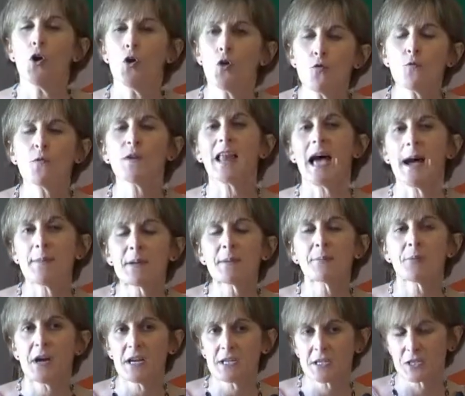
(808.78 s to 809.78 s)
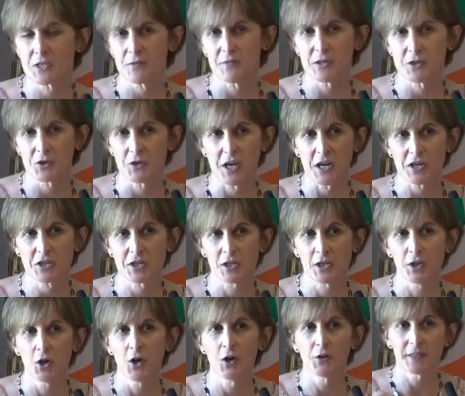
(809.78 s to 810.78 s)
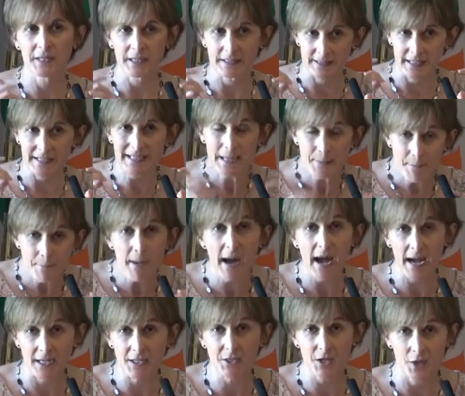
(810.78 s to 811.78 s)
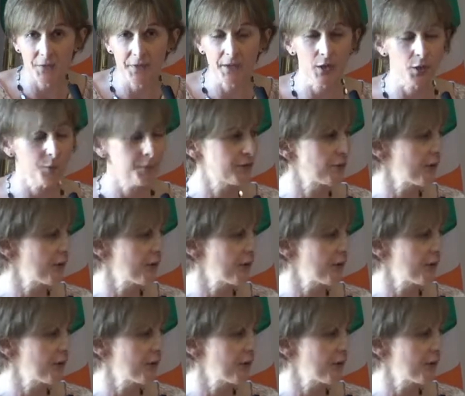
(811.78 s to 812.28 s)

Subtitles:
overlapping branches of international law that impact on the human